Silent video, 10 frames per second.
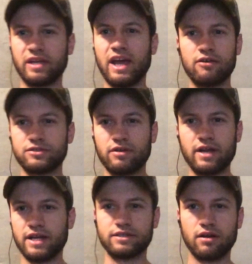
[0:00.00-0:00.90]
house or a
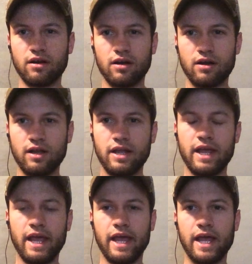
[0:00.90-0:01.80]
nice car,
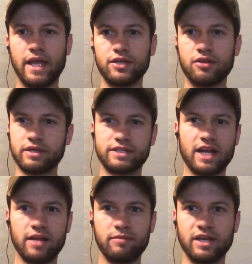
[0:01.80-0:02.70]
and you're
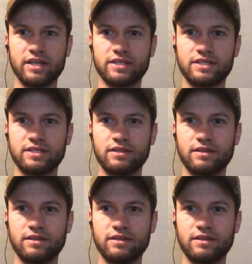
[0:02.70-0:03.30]
excited because